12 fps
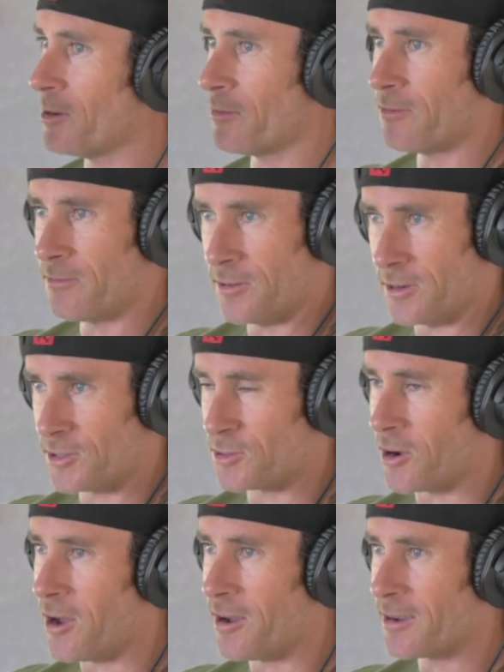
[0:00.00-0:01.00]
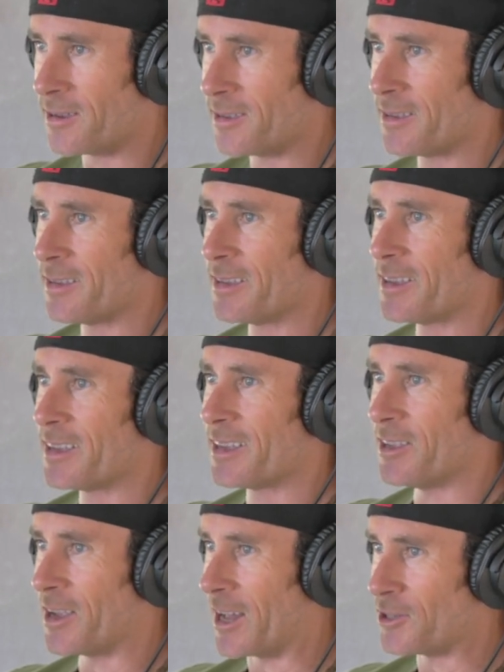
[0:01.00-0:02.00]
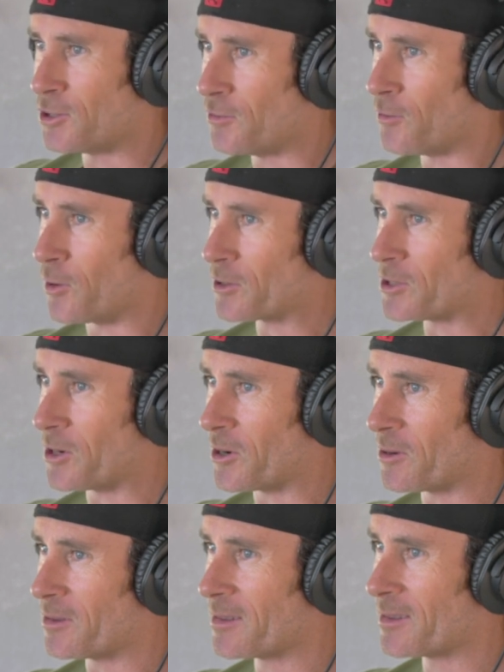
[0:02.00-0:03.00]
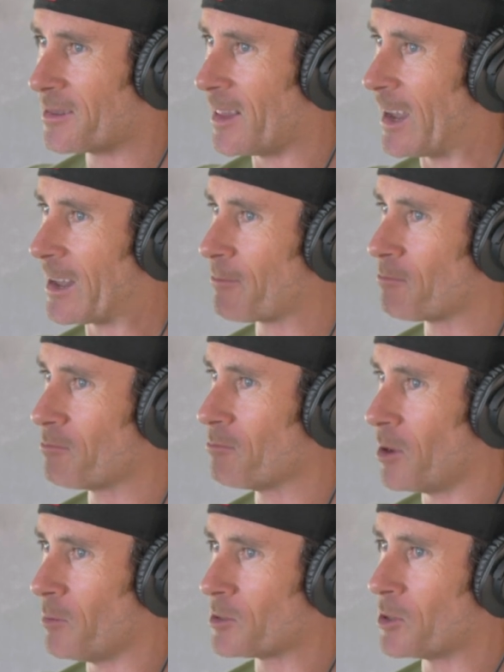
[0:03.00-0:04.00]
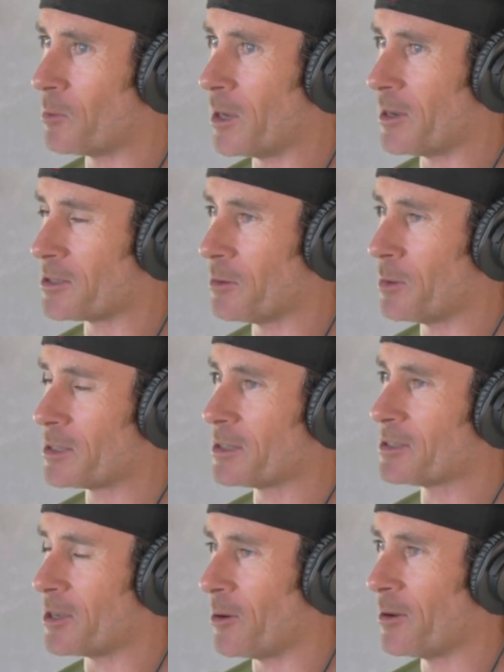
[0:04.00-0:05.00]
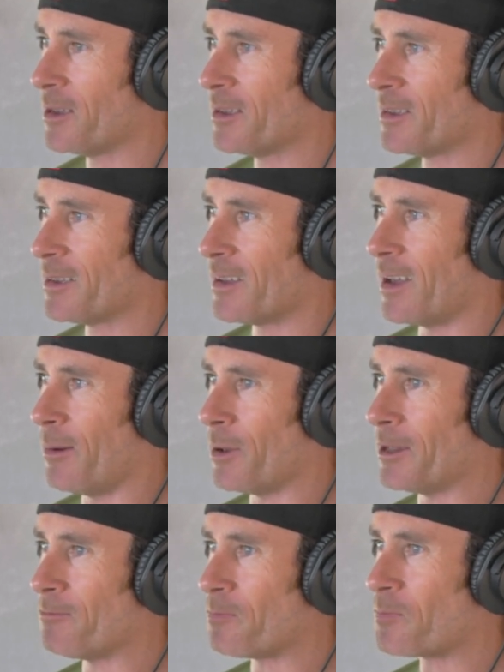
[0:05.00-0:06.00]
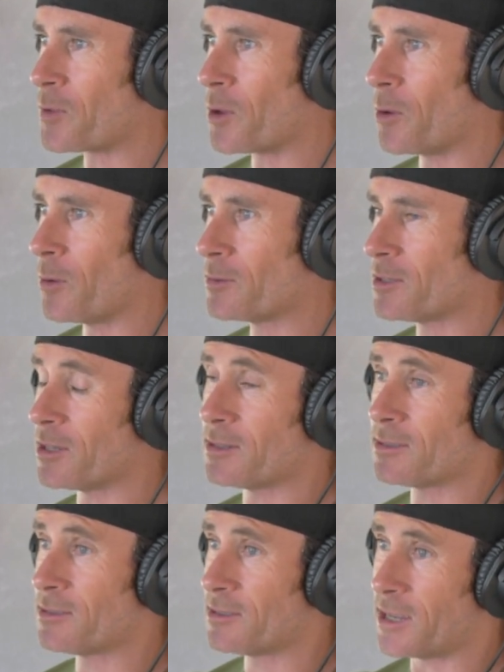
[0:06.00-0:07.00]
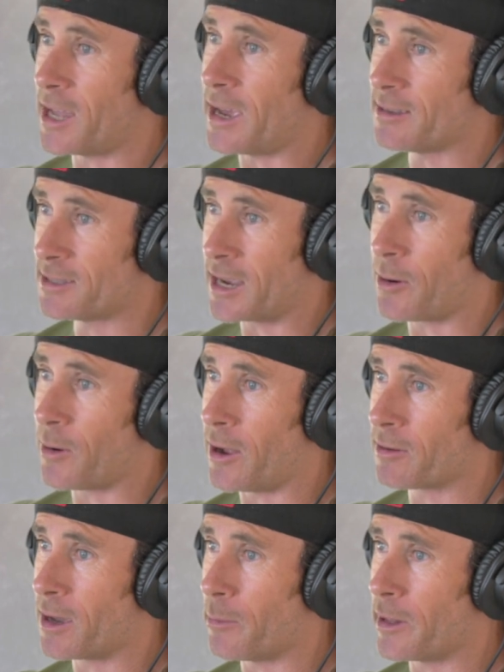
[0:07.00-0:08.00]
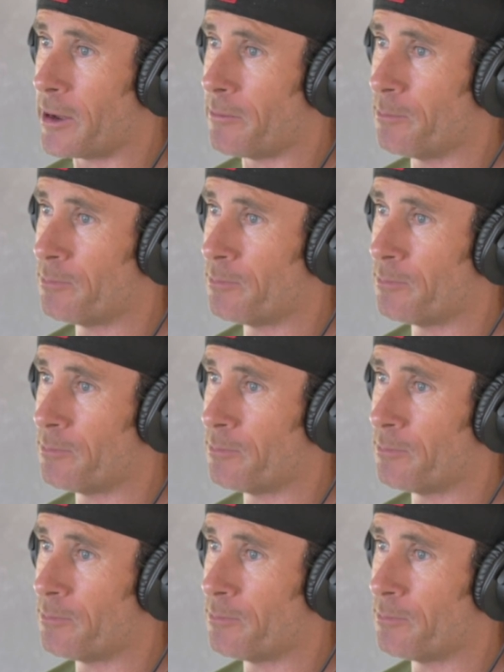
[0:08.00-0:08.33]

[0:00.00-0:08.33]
You're strong. You got a 2-4 turn like almost nobody else in the business. So, I mean, today, second round coming up.